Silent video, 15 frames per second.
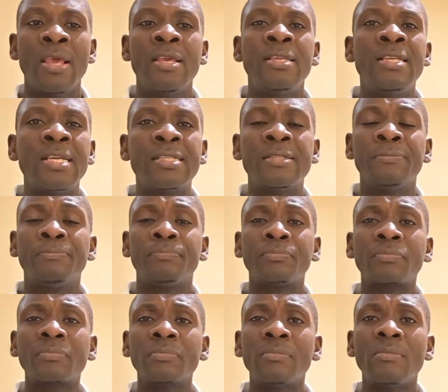Yes.
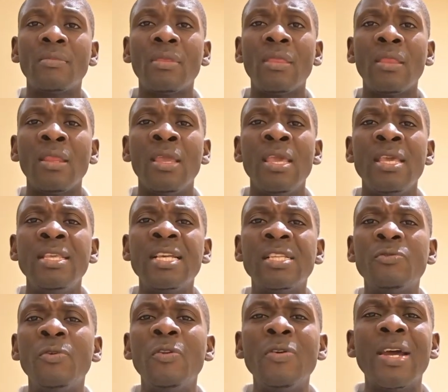
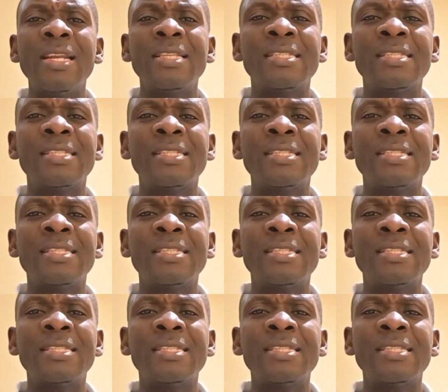Yes, we look at